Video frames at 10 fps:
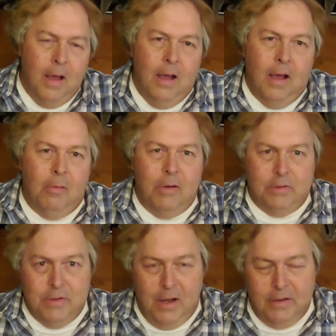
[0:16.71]
I want
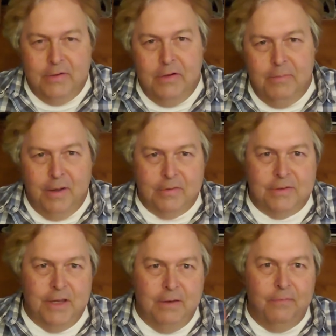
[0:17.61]
to talk to you about
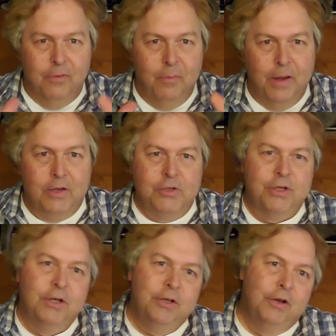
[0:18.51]
state formation
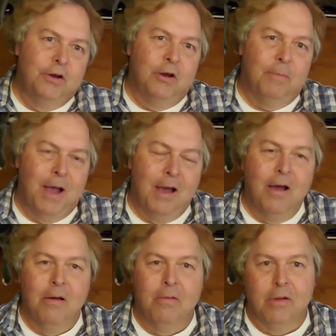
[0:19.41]
in Europe,
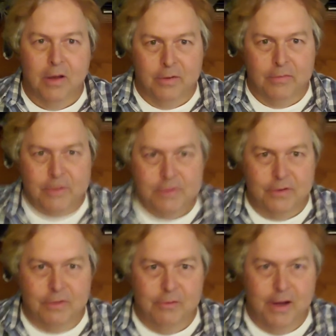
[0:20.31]
how countries are
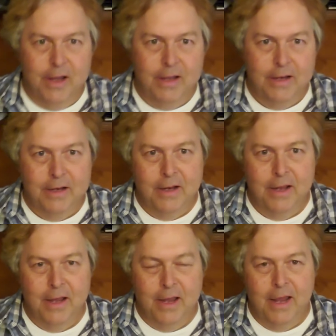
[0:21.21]
created,
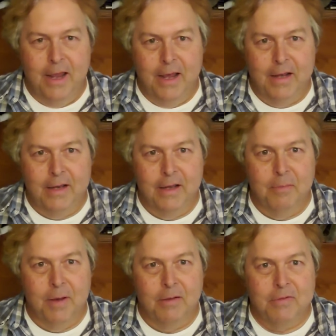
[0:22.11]
and
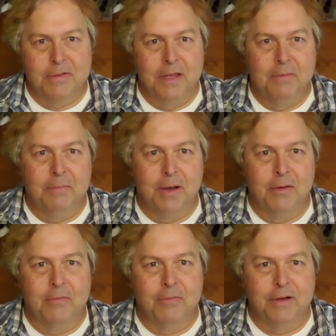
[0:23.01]
about state
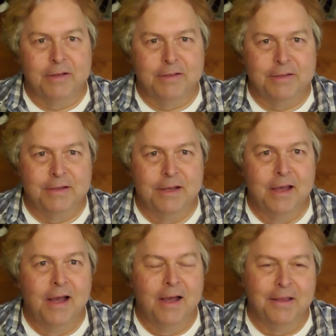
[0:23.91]
boundaries.
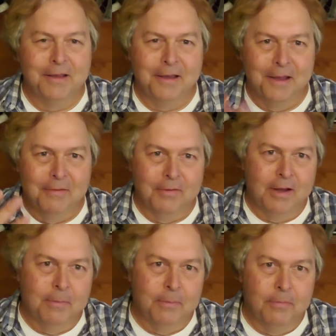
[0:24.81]
I think I have a
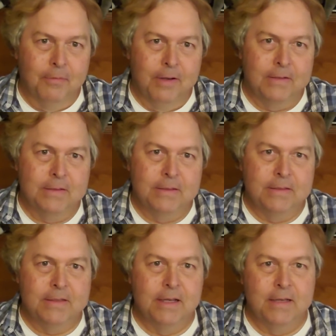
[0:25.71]
couple friends that
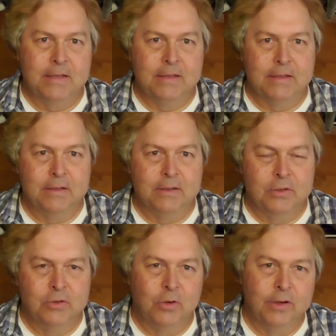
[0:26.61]
decide to
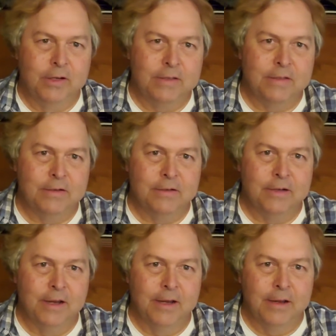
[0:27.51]
join us here
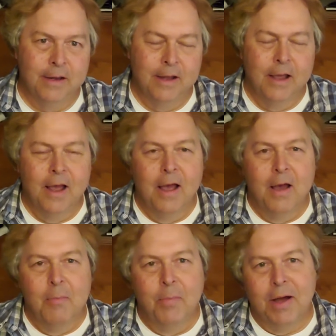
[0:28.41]
today.
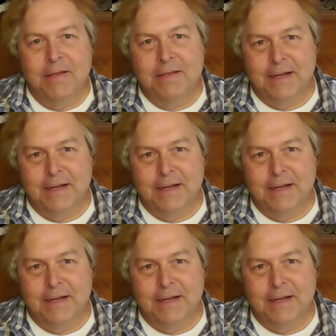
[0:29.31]
But,